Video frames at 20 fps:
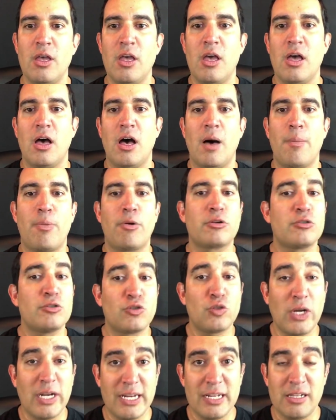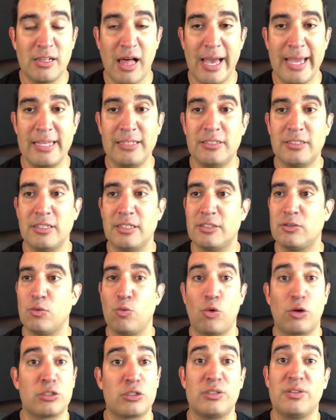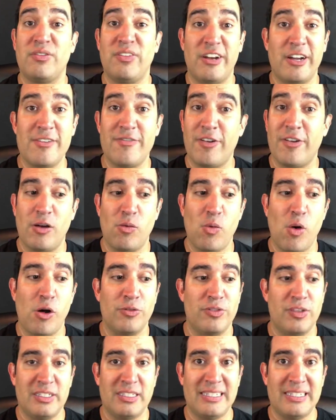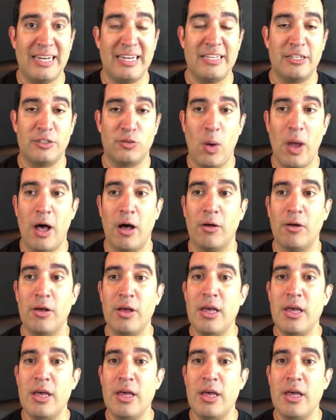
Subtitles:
personal training clients. This works very, very well in this setting as well.